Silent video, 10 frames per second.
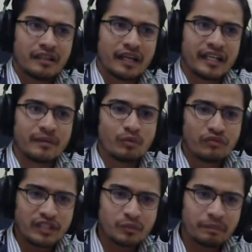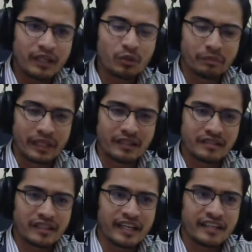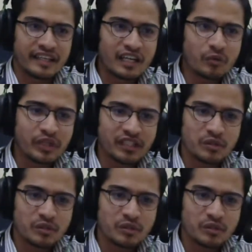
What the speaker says: and then moving to payload based, and now we are